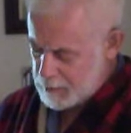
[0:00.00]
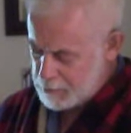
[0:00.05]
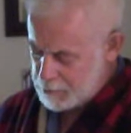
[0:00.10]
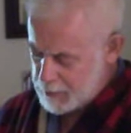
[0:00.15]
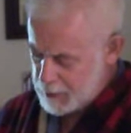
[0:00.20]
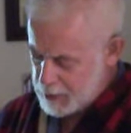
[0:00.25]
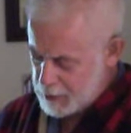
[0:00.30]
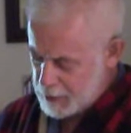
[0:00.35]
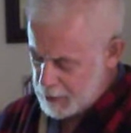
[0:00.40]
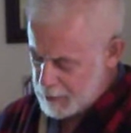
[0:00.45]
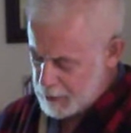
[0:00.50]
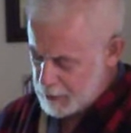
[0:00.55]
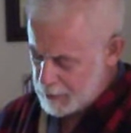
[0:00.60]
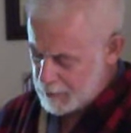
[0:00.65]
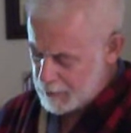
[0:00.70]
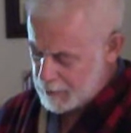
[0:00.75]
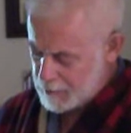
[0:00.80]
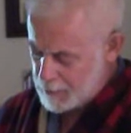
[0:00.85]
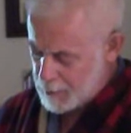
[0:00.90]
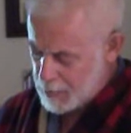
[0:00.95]

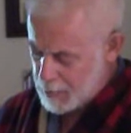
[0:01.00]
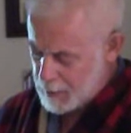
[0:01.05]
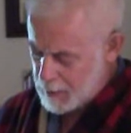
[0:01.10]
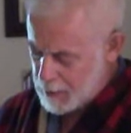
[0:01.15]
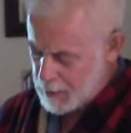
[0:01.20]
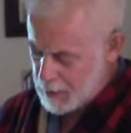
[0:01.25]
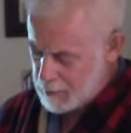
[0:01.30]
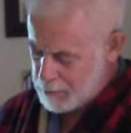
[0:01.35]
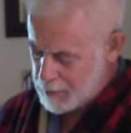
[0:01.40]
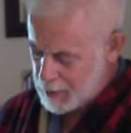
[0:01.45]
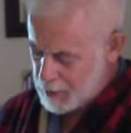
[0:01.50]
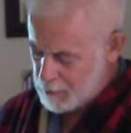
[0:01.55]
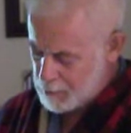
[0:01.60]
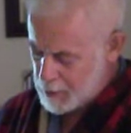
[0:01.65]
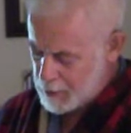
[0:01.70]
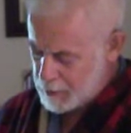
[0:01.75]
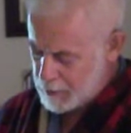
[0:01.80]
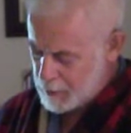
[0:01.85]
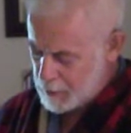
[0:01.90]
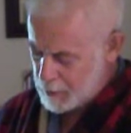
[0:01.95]
petition had been
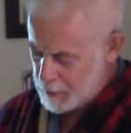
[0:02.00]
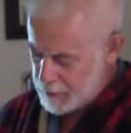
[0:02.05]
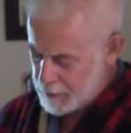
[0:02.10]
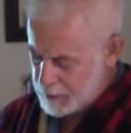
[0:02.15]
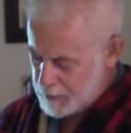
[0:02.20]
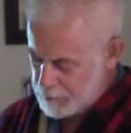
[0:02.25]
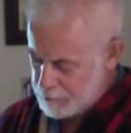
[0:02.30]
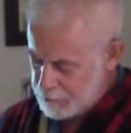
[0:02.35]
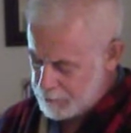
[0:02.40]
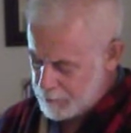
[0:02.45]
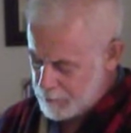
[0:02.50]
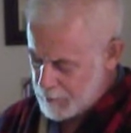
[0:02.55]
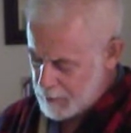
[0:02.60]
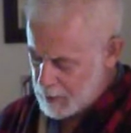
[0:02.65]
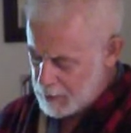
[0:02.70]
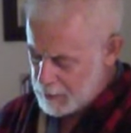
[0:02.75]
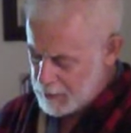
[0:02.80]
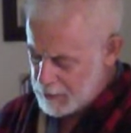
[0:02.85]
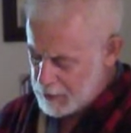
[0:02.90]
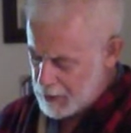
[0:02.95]
one of those
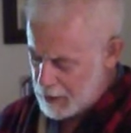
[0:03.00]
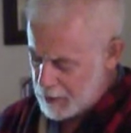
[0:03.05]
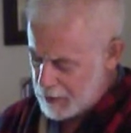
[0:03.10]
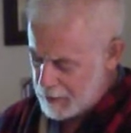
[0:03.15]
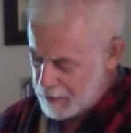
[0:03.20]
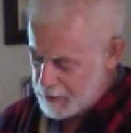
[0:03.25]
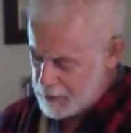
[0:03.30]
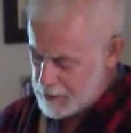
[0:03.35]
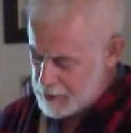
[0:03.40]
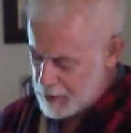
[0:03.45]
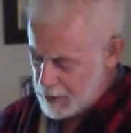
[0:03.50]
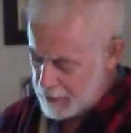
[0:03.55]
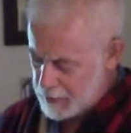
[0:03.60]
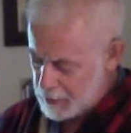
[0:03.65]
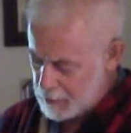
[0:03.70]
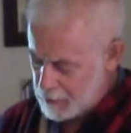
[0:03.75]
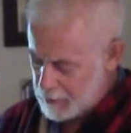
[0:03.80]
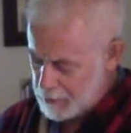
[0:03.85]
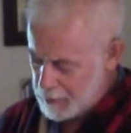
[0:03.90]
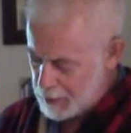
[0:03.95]
solid
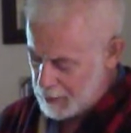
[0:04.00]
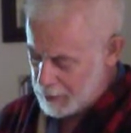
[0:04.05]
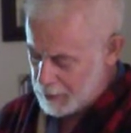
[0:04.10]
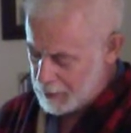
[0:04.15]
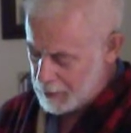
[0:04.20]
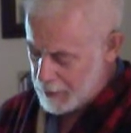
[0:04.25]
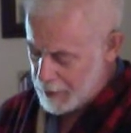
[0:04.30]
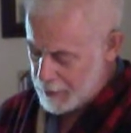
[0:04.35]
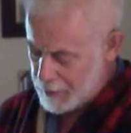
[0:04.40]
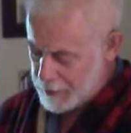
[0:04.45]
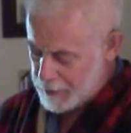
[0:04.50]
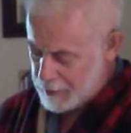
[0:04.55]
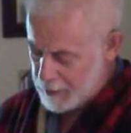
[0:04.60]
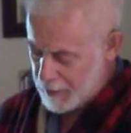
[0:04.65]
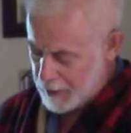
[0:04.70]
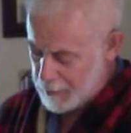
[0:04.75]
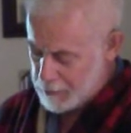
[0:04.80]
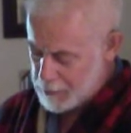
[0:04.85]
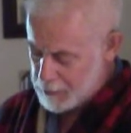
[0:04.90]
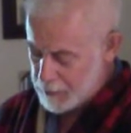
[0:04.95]
secular middle-class
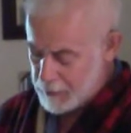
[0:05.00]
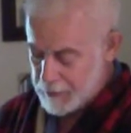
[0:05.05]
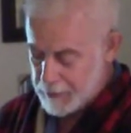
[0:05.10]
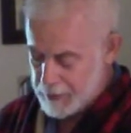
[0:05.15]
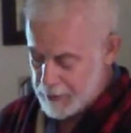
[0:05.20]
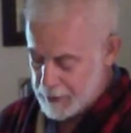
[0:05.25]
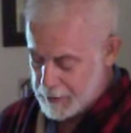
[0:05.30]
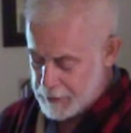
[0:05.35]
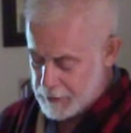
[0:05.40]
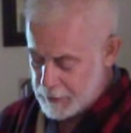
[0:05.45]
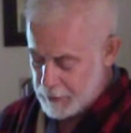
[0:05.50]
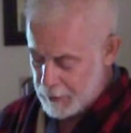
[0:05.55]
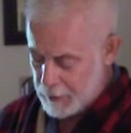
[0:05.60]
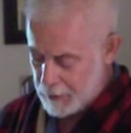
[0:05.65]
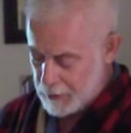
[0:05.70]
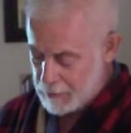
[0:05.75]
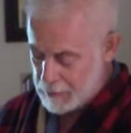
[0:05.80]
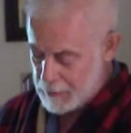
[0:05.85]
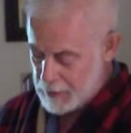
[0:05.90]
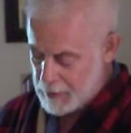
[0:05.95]
types with a desk
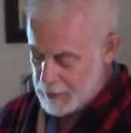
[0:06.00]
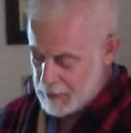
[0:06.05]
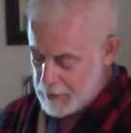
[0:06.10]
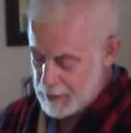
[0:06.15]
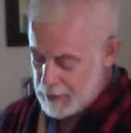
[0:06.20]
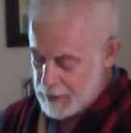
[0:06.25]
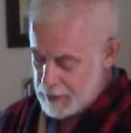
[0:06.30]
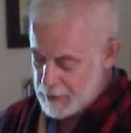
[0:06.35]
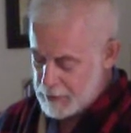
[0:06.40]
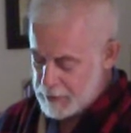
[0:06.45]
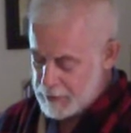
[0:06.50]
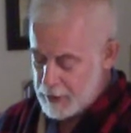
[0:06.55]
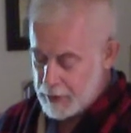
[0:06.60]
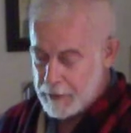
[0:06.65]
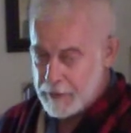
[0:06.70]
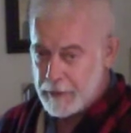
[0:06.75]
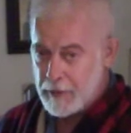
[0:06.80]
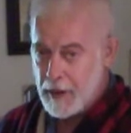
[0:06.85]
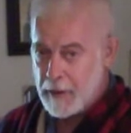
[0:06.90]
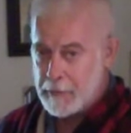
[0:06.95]
job. Said
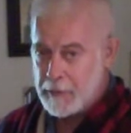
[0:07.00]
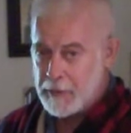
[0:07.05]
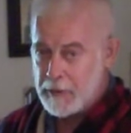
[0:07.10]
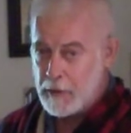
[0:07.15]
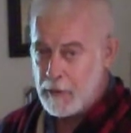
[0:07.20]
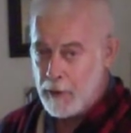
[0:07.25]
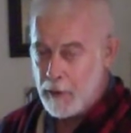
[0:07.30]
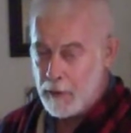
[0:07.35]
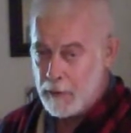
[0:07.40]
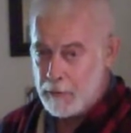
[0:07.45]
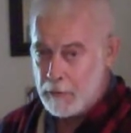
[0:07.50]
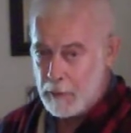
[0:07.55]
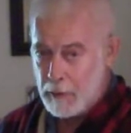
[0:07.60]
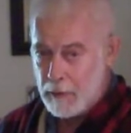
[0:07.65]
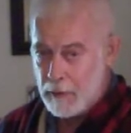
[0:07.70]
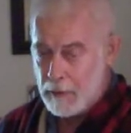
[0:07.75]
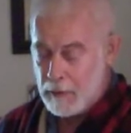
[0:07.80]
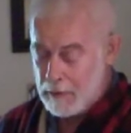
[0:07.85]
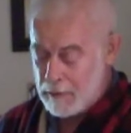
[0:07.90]
his name was Caldwell.